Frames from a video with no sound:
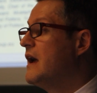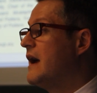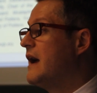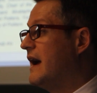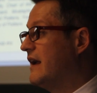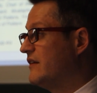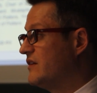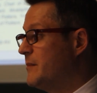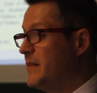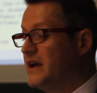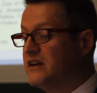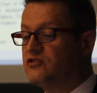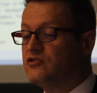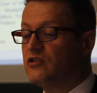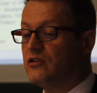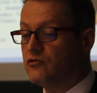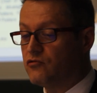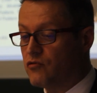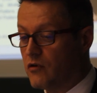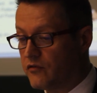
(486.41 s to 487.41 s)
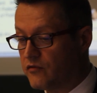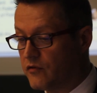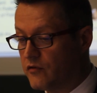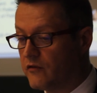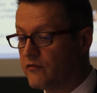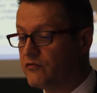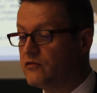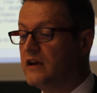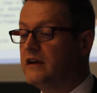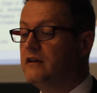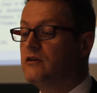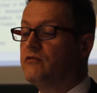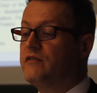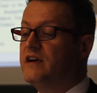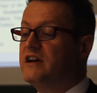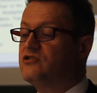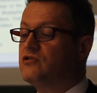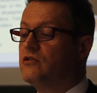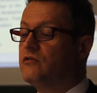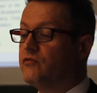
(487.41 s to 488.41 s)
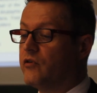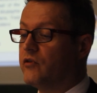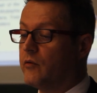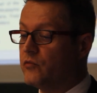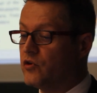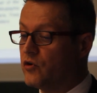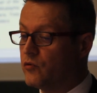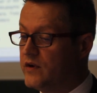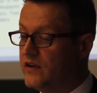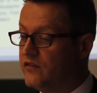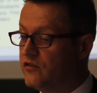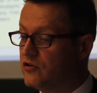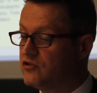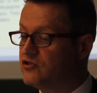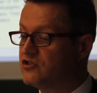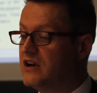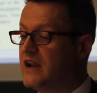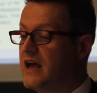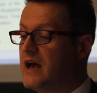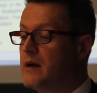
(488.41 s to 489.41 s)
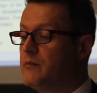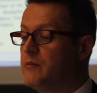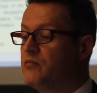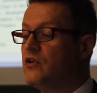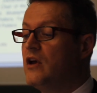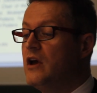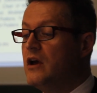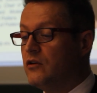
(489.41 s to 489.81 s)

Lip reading: As I mentioned, transfer of innovation from the research labs